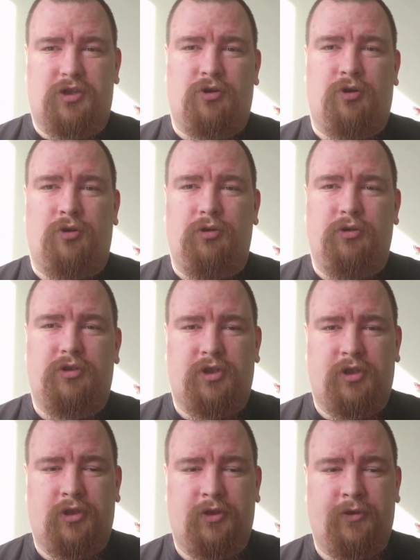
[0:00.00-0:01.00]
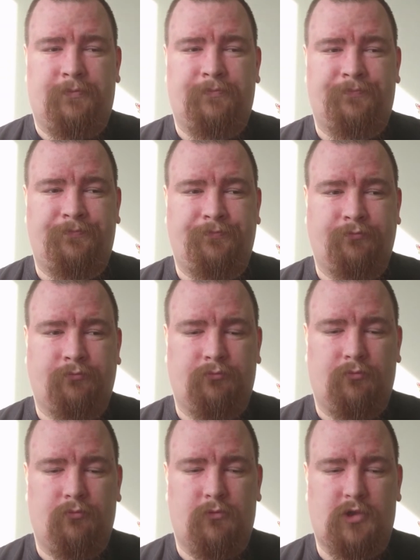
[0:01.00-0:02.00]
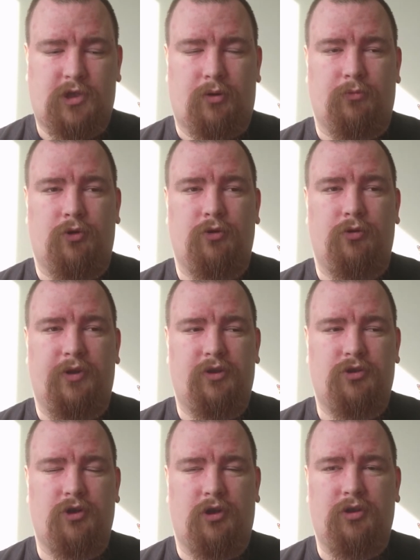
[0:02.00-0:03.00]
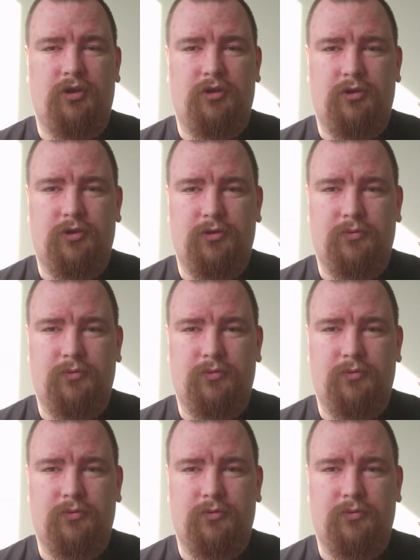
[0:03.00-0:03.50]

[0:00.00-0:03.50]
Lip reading: called. Some call it trunk,